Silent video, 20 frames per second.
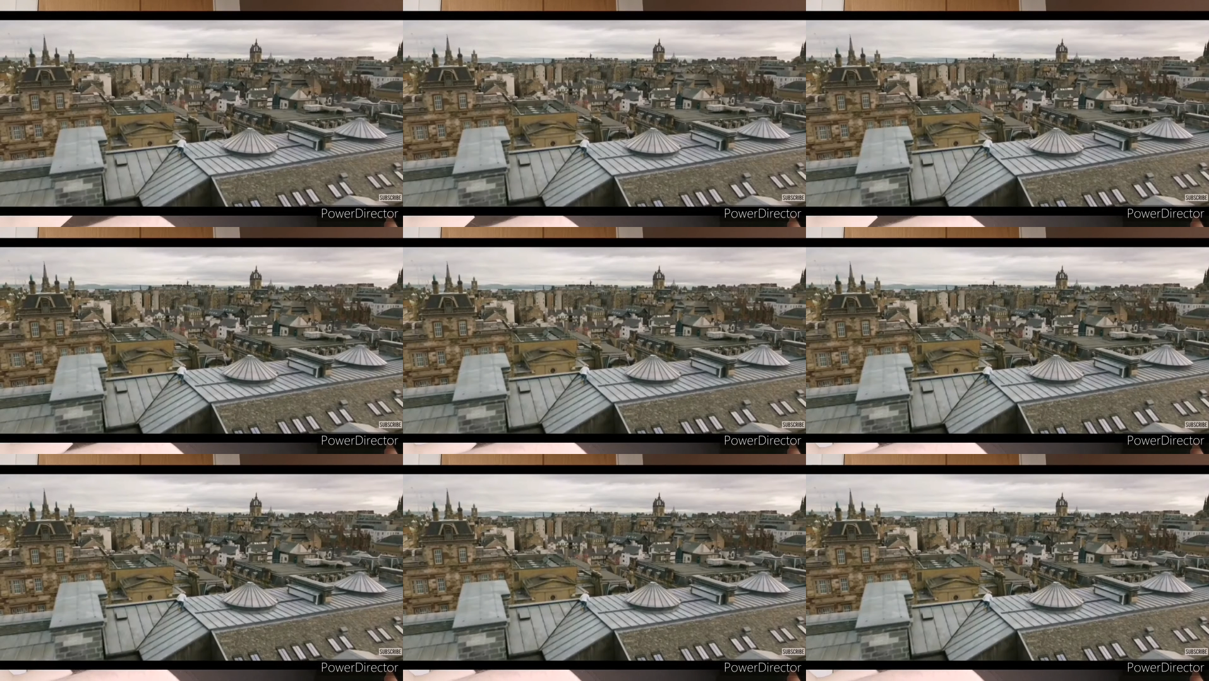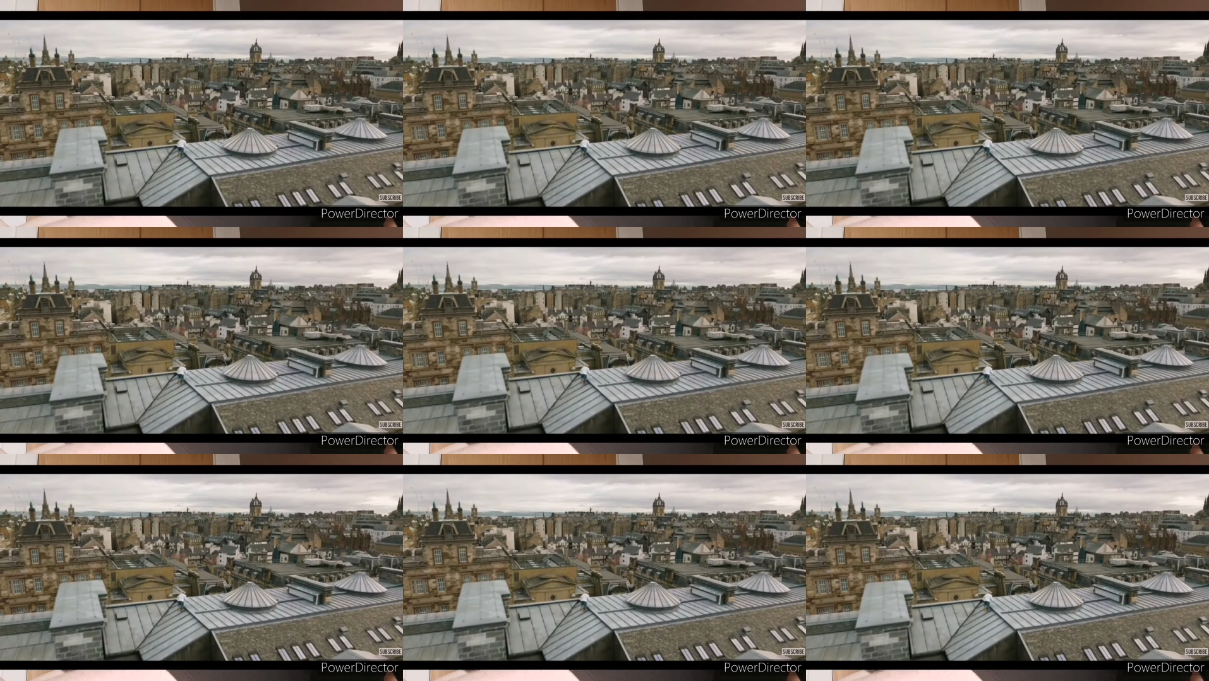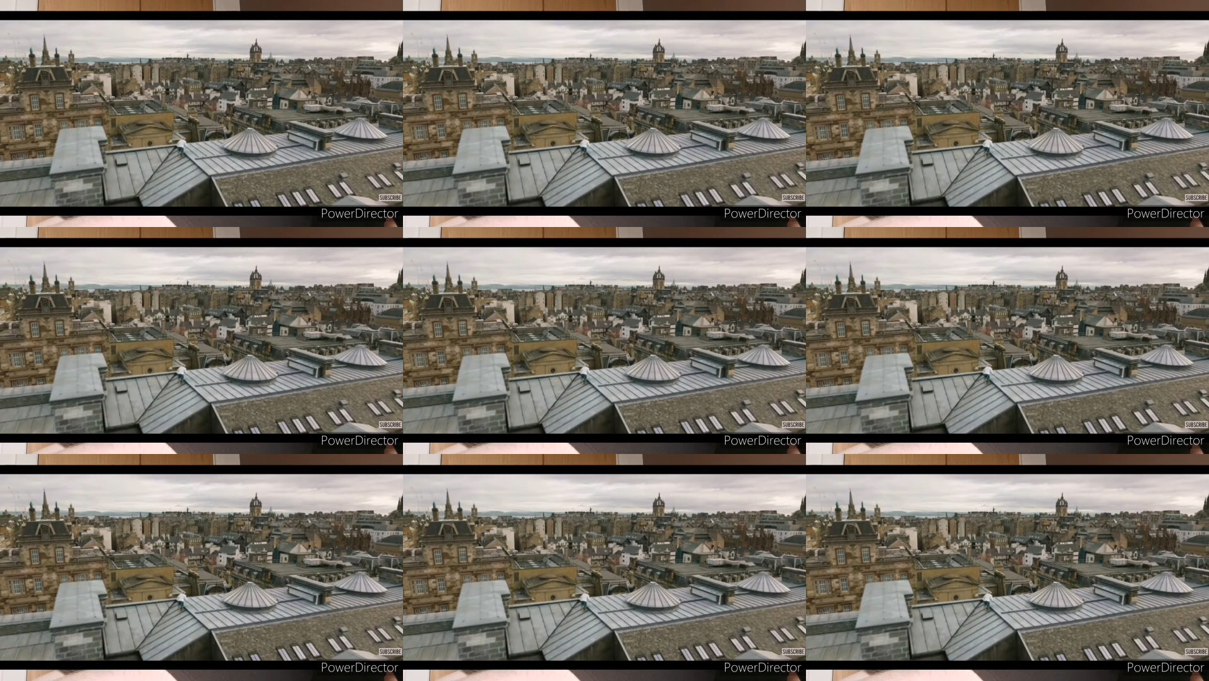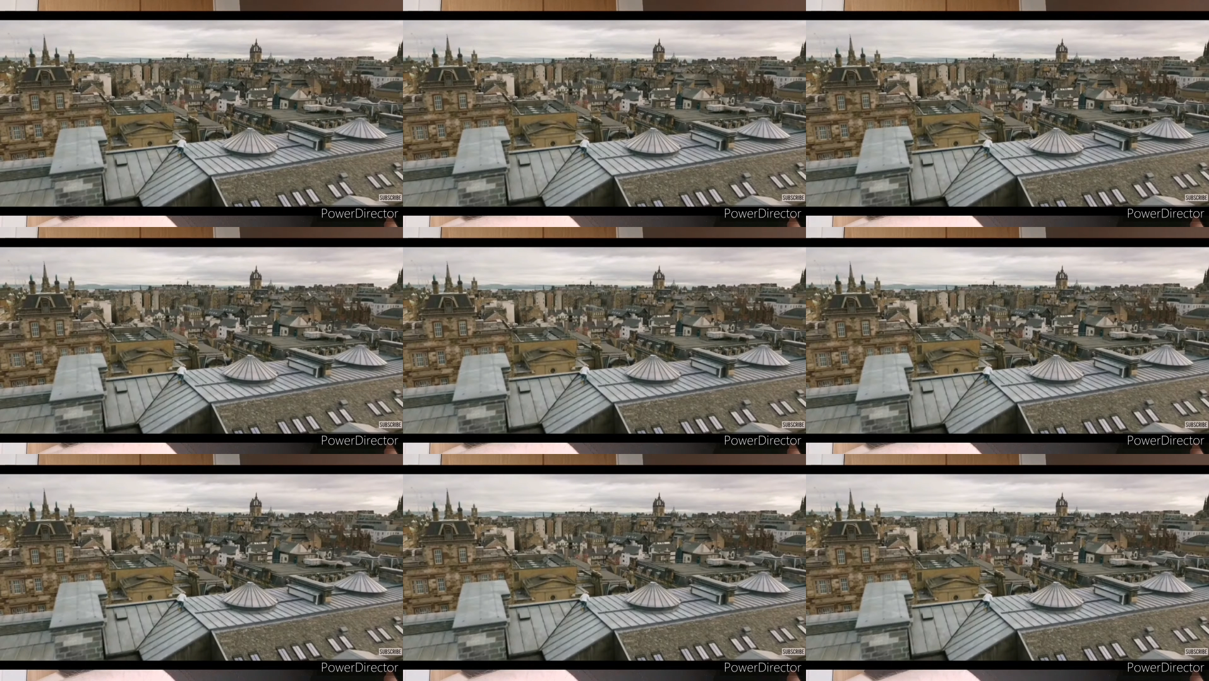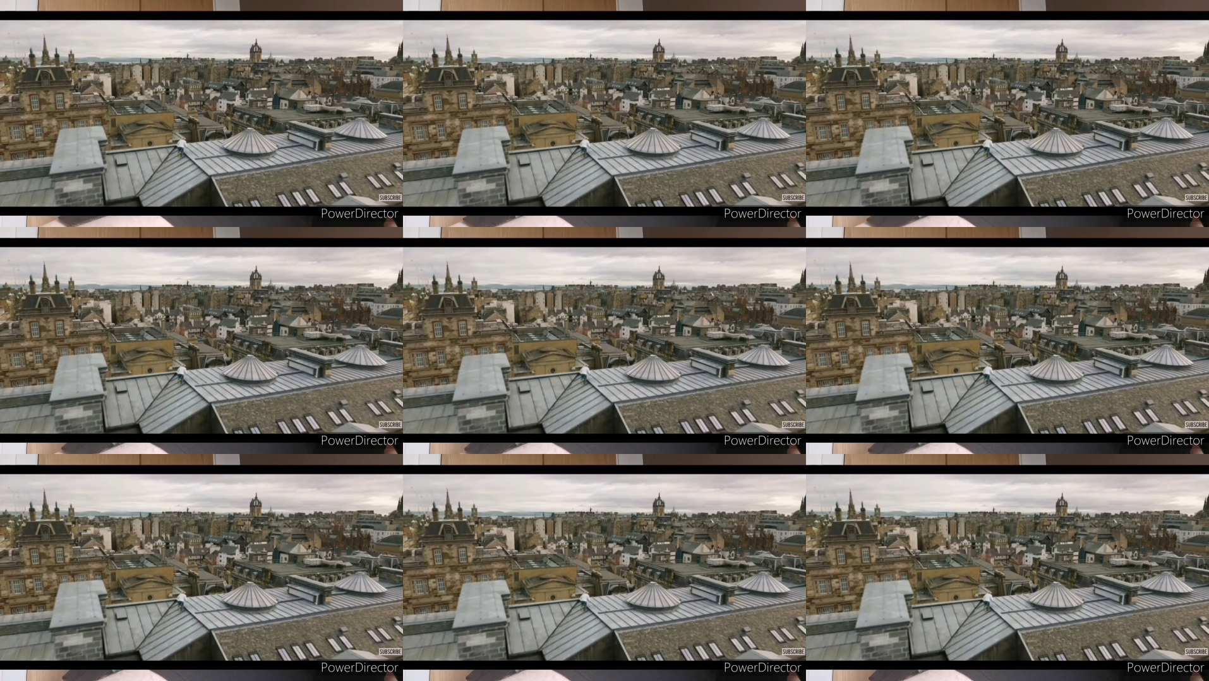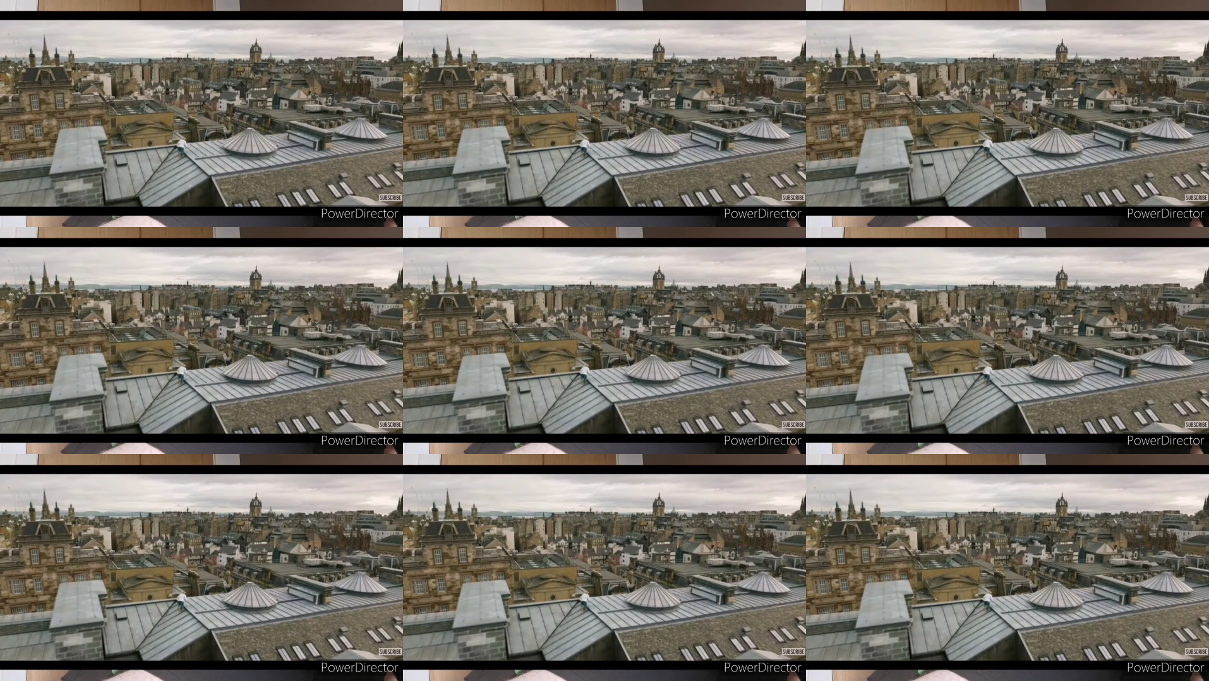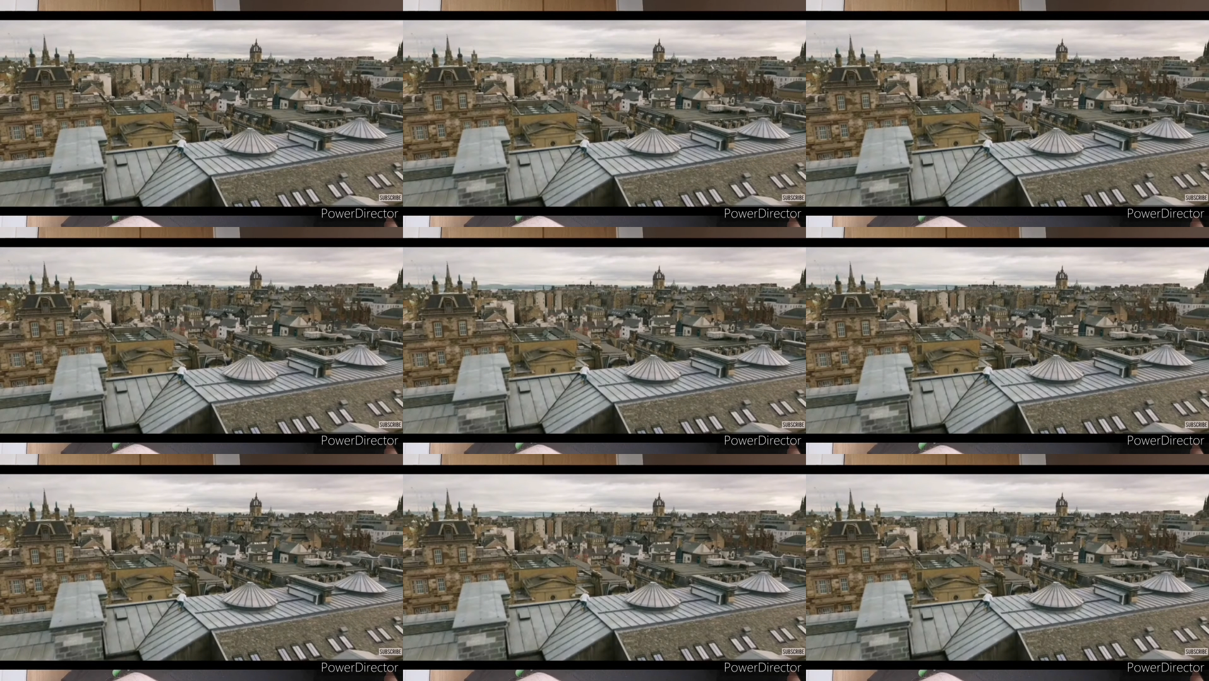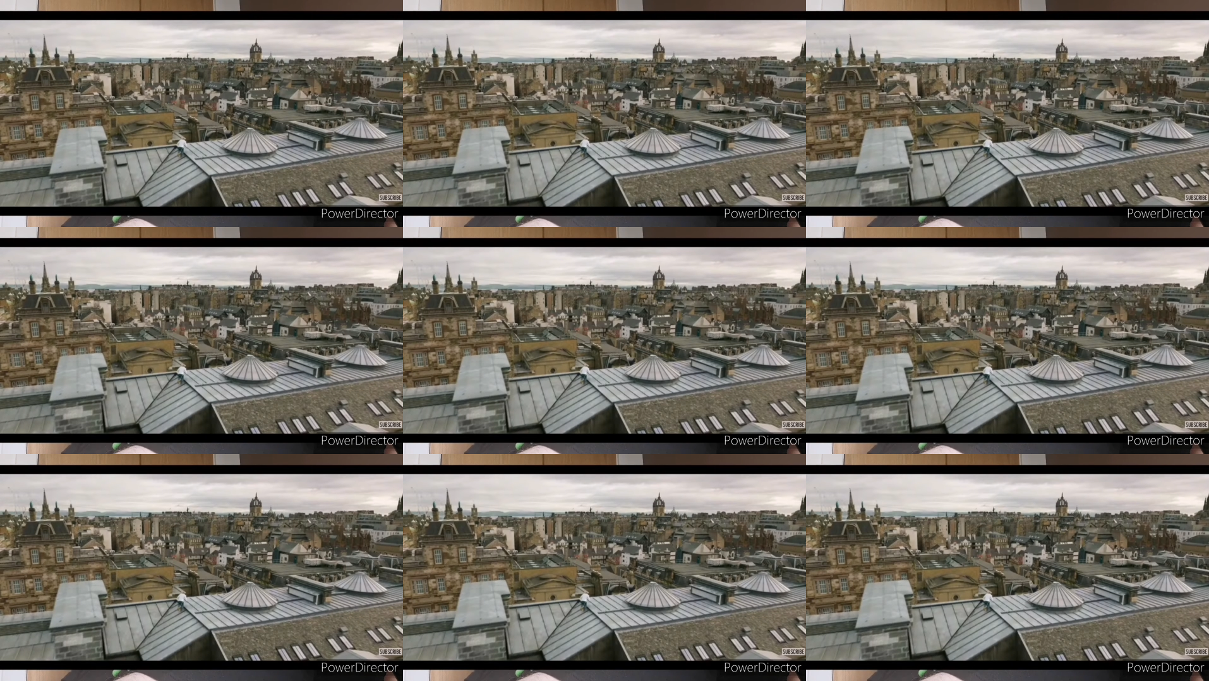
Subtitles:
Nobody's mouth can be seen.